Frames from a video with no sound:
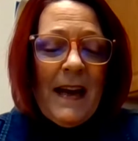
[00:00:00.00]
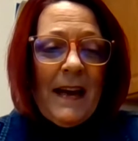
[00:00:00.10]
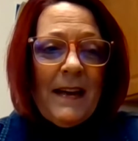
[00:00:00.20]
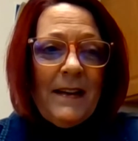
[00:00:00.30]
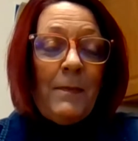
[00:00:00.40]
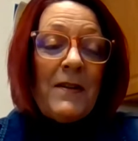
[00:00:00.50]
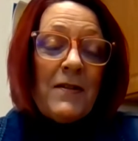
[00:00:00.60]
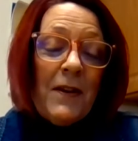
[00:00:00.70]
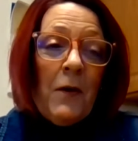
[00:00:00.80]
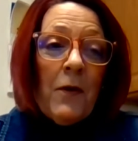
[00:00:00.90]
and
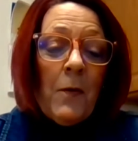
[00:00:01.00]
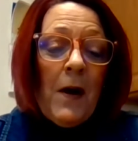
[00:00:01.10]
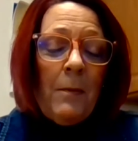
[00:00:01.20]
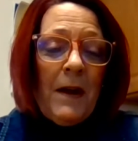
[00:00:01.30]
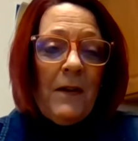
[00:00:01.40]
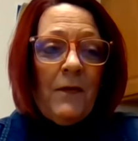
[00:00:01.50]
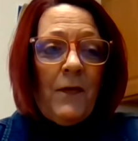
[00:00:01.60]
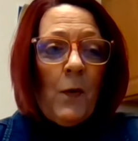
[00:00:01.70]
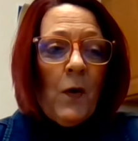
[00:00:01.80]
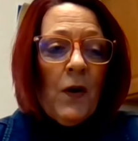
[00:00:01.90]
especially overwhelming
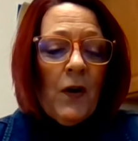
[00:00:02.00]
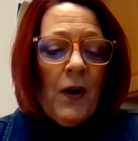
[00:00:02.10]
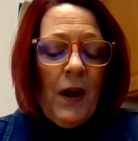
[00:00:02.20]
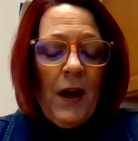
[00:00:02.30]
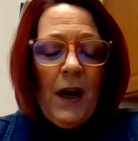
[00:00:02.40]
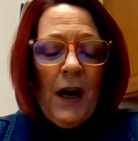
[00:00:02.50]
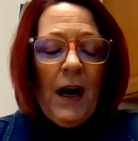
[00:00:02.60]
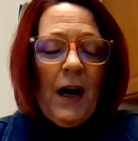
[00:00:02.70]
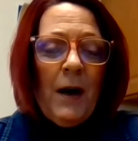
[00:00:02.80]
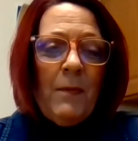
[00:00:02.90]
for
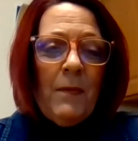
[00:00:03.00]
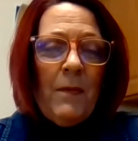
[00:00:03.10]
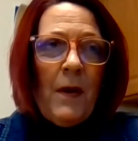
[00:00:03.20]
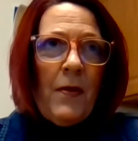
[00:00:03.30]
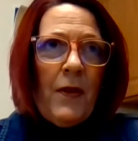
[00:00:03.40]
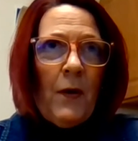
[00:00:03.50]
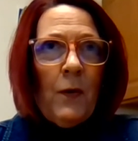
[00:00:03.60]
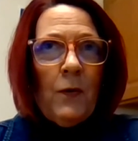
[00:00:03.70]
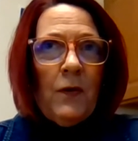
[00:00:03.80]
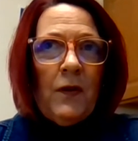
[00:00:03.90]

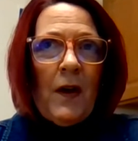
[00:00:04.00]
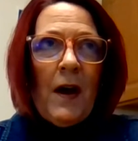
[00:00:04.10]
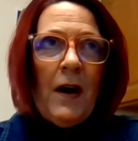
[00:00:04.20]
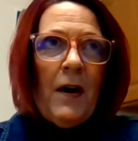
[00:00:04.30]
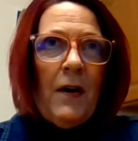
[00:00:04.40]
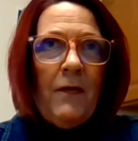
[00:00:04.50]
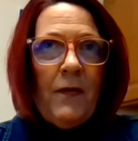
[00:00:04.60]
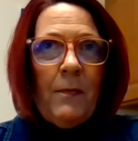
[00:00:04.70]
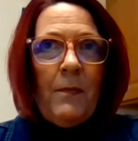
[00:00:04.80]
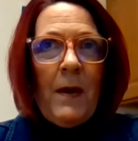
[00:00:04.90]
those
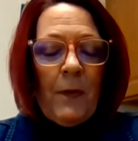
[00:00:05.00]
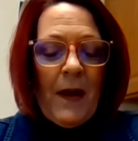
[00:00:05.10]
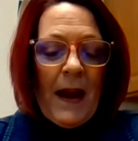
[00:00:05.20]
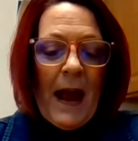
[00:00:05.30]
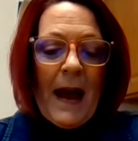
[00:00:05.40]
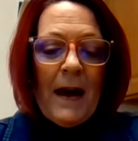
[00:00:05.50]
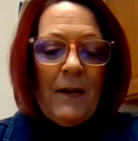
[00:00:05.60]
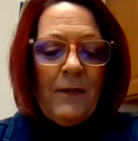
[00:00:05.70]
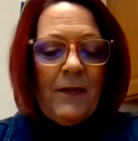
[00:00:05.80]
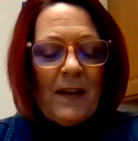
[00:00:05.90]
people that
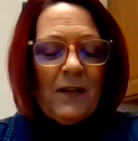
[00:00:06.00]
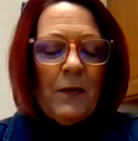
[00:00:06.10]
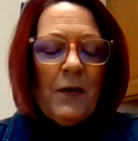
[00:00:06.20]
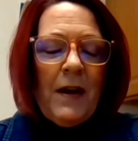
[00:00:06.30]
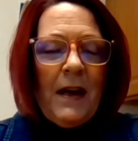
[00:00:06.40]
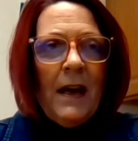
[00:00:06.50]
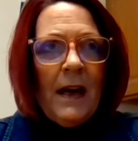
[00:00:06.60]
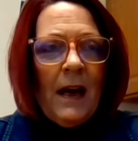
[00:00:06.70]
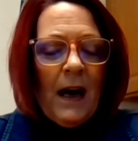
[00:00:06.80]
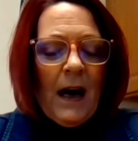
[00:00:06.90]
have sensory
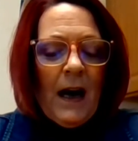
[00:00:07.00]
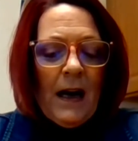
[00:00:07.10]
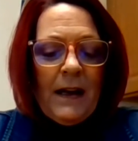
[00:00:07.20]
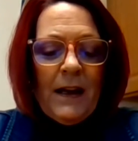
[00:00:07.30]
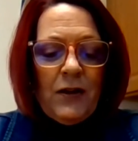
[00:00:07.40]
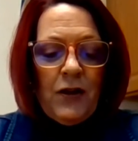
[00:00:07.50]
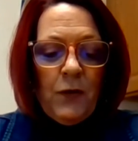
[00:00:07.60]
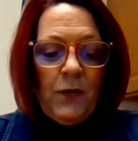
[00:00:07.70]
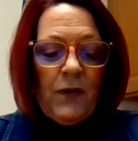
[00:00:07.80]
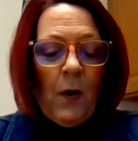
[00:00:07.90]

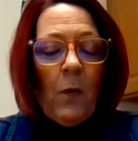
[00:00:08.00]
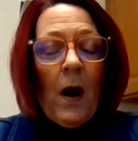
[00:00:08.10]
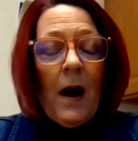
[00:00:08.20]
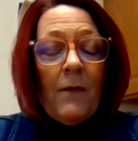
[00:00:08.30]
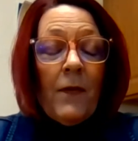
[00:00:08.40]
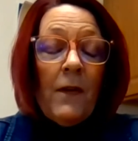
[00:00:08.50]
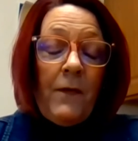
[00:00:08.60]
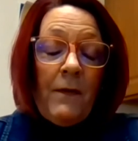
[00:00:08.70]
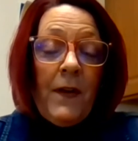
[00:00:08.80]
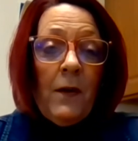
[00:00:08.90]
issues. So for the
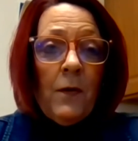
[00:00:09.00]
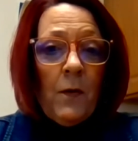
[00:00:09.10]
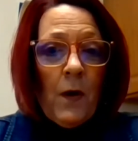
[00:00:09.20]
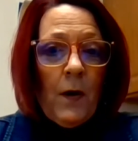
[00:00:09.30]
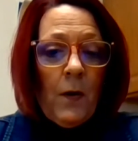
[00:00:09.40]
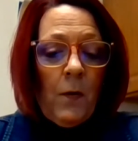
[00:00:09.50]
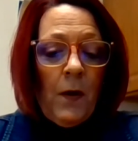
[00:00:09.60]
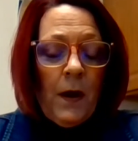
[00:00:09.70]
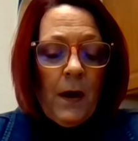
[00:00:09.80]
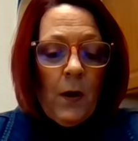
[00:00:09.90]
50 year in a row,
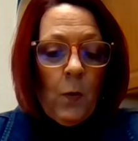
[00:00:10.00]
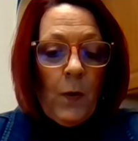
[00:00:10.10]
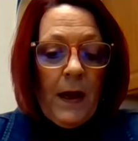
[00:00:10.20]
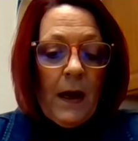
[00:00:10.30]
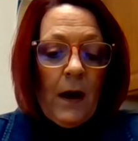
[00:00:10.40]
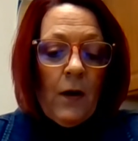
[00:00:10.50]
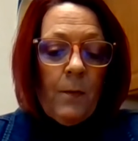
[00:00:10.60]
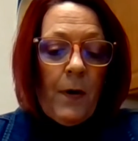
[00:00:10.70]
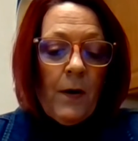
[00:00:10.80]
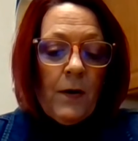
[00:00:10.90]
we
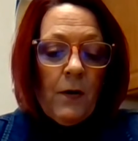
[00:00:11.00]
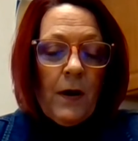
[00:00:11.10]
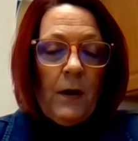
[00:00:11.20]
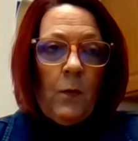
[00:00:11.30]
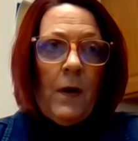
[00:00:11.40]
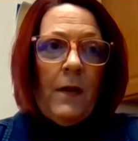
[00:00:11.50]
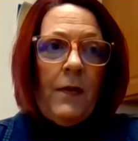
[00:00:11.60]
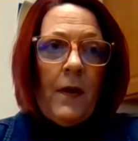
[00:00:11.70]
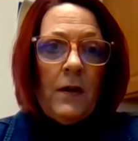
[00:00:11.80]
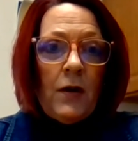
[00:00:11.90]
are partnering
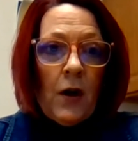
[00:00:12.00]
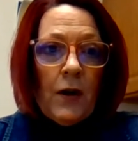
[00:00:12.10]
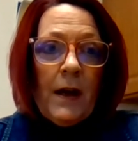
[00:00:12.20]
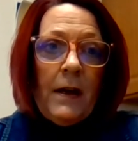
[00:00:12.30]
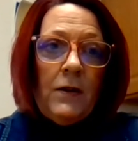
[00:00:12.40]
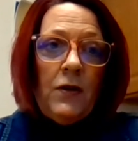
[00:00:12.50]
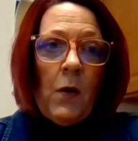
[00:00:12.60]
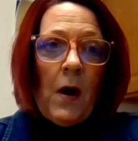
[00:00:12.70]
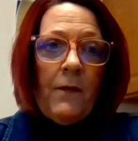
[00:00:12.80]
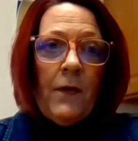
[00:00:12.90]
with Target
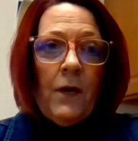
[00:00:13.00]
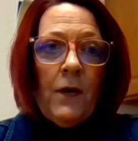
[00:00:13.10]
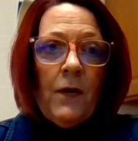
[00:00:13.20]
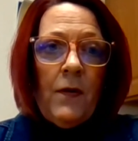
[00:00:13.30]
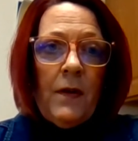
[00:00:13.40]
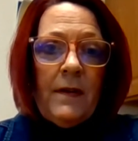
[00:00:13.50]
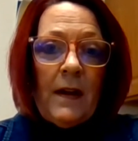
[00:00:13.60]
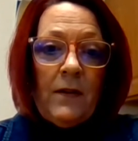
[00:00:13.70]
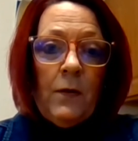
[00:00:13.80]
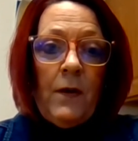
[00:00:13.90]
to offer
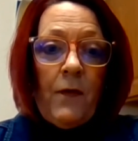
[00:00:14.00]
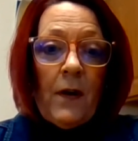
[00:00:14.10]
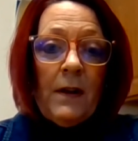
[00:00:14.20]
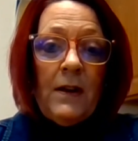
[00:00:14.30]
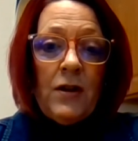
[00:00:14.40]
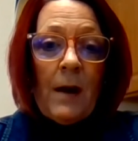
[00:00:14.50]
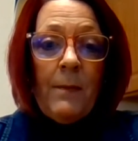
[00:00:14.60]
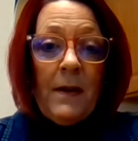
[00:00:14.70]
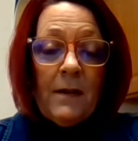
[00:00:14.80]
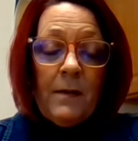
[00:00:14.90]
sensory-friendly
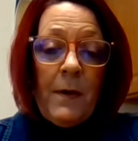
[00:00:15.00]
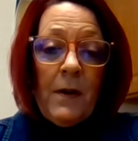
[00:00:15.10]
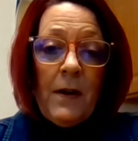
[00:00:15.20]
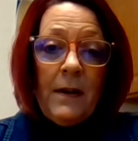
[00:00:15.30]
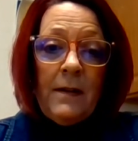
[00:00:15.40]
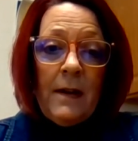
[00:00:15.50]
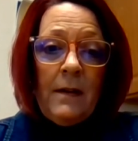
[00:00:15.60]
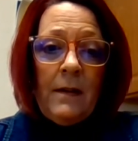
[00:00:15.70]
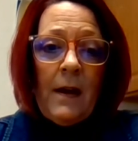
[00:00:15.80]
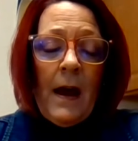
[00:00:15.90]
shopping
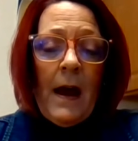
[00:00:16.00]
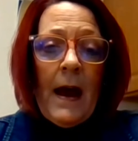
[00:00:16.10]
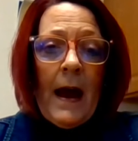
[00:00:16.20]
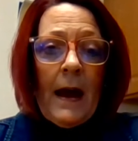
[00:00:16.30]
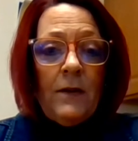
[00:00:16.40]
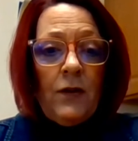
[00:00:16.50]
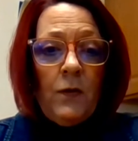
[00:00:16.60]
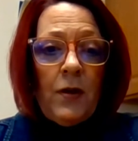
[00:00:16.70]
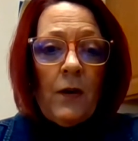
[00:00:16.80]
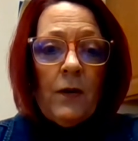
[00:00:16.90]
experiences at
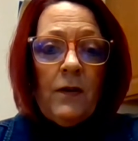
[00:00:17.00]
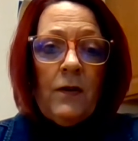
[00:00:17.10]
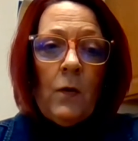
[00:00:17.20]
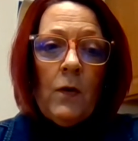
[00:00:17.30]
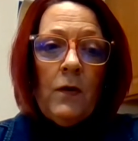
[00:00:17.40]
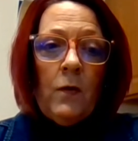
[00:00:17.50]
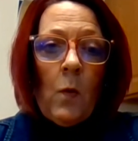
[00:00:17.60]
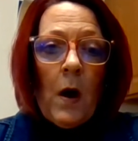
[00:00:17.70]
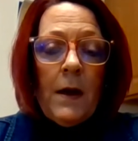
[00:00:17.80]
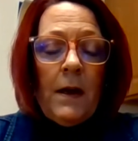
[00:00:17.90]
two Target stores,
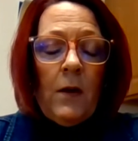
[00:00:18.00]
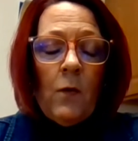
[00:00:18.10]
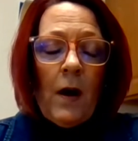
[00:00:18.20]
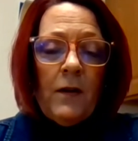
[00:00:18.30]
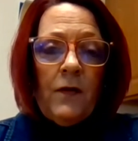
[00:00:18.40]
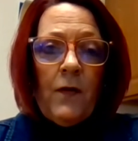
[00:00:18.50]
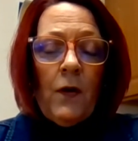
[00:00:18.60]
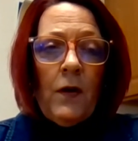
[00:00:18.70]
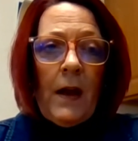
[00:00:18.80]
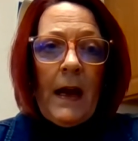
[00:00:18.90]
one in
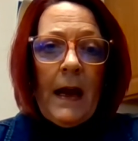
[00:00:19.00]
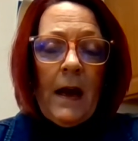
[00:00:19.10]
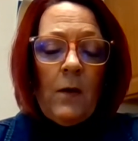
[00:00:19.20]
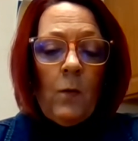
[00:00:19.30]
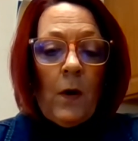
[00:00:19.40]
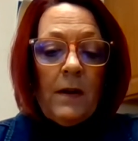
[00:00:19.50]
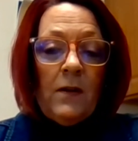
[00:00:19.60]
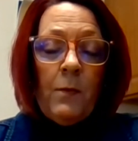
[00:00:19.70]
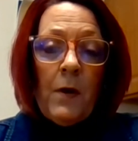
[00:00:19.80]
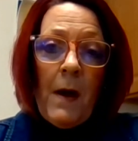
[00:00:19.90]
Rossford and one in
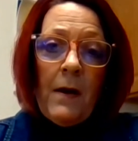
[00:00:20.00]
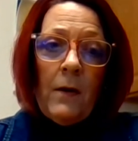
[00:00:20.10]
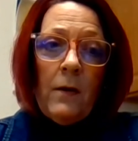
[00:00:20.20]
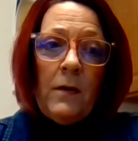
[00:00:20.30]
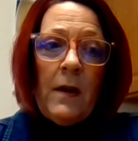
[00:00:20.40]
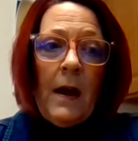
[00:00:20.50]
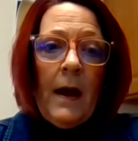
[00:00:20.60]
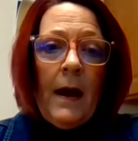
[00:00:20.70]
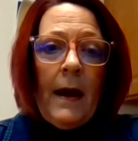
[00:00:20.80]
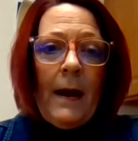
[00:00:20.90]
Spring Meadows.
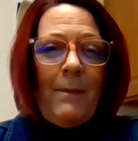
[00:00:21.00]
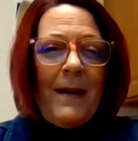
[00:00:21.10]
And